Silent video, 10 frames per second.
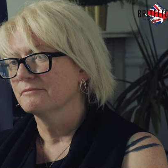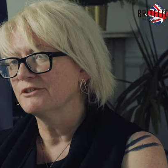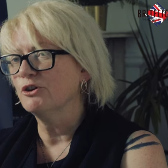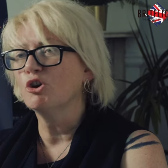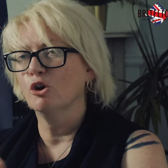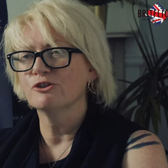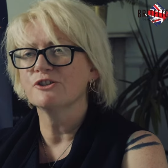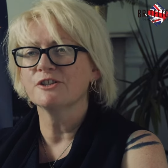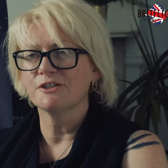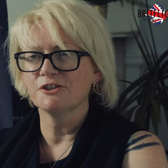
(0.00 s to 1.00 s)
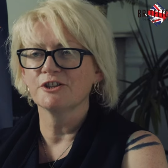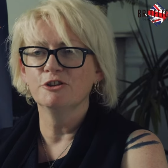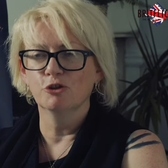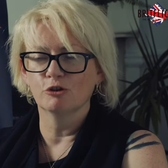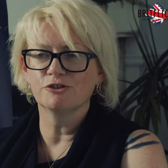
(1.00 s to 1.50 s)
not a conscious decision
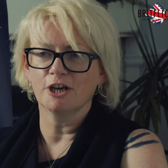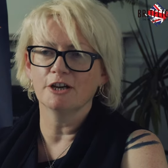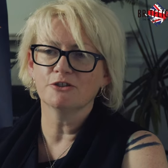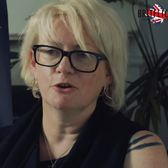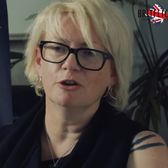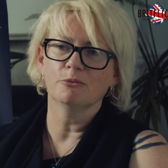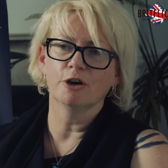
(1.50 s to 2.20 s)
then not to go to Hollywood.